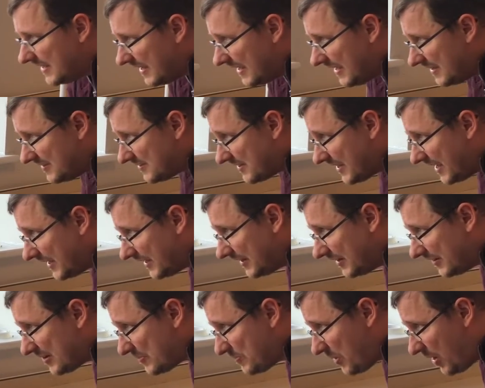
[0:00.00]
Is it
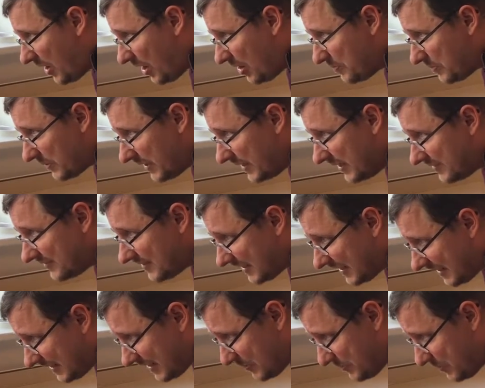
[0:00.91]
going to pop? Is it
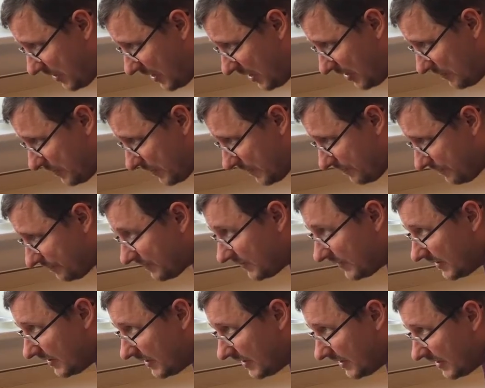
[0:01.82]
going to pop?
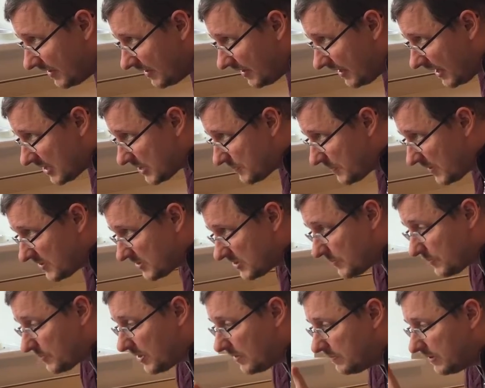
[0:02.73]
I suppose the
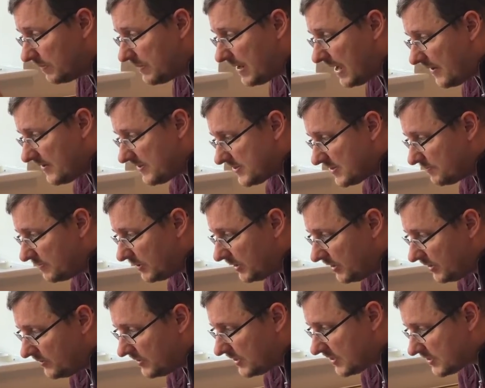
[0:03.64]
problem now is the
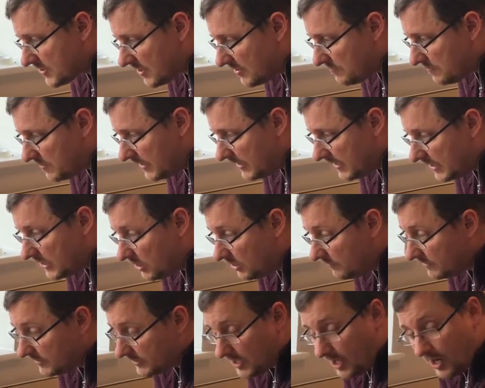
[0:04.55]
balloon has completely
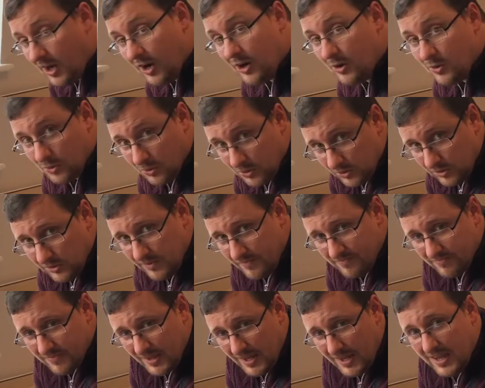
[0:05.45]
covered the hole
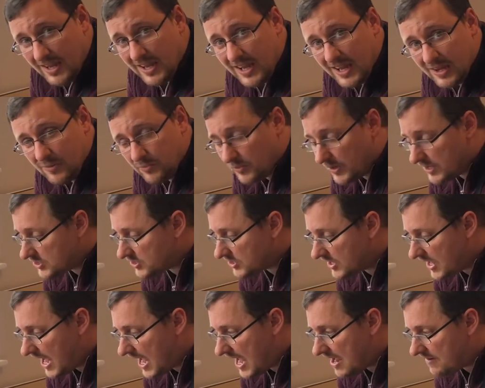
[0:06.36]
in which the
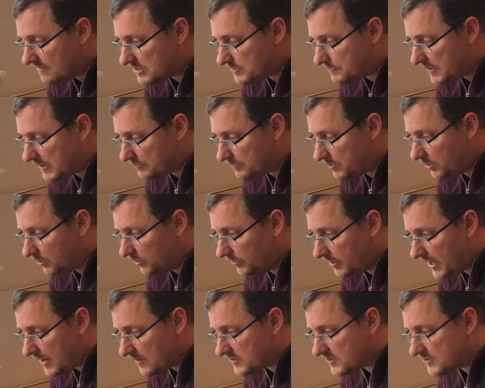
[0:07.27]
air is being pulled
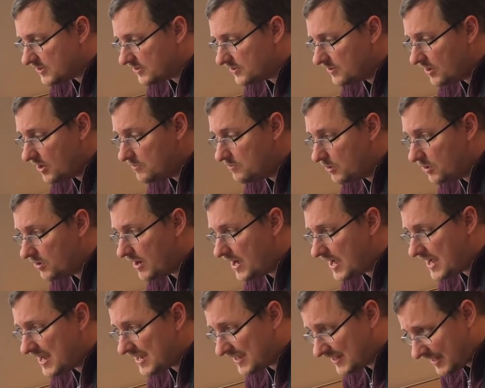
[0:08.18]
out, so no more
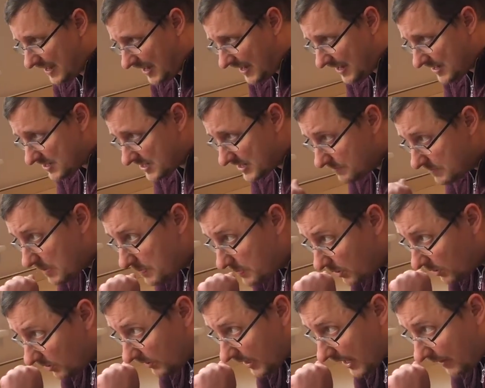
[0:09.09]
air can actually be
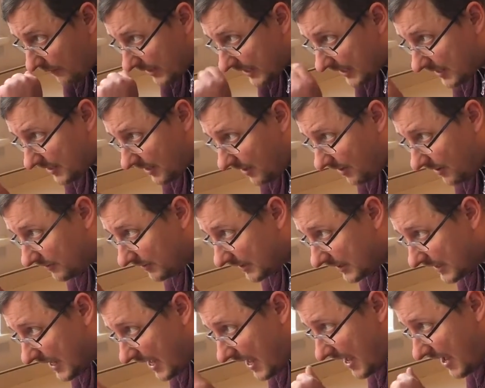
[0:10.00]
pulled out. It can't
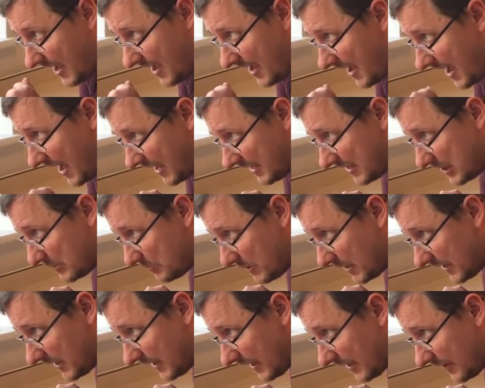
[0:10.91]
get any
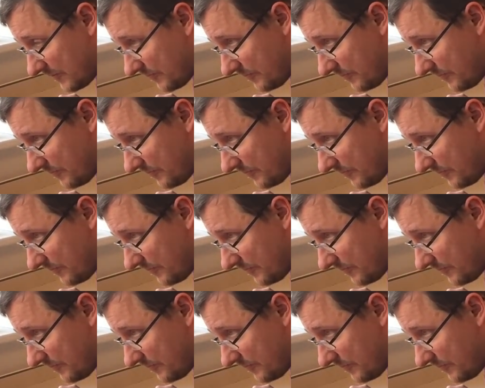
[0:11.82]
bigger.